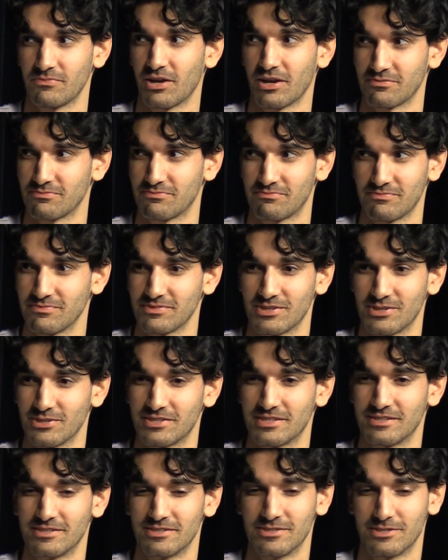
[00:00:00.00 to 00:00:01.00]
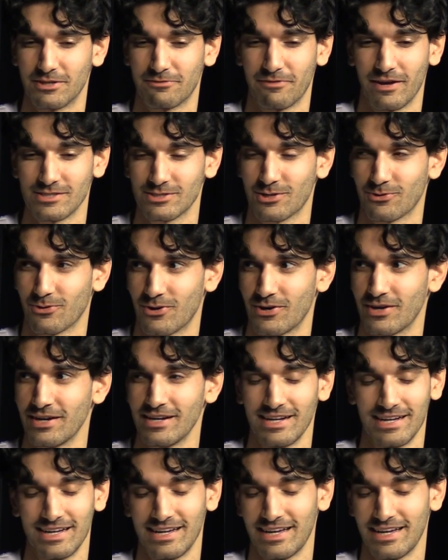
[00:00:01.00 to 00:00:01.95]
on your defense core,